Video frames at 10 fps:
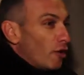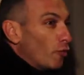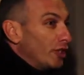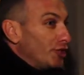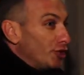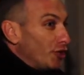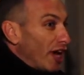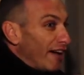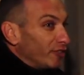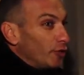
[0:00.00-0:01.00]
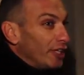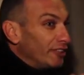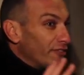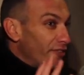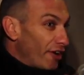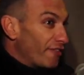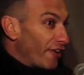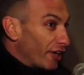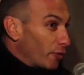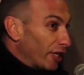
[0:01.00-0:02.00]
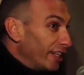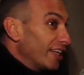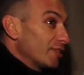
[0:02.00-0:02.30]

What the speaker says: which you have to eat very, very quickly,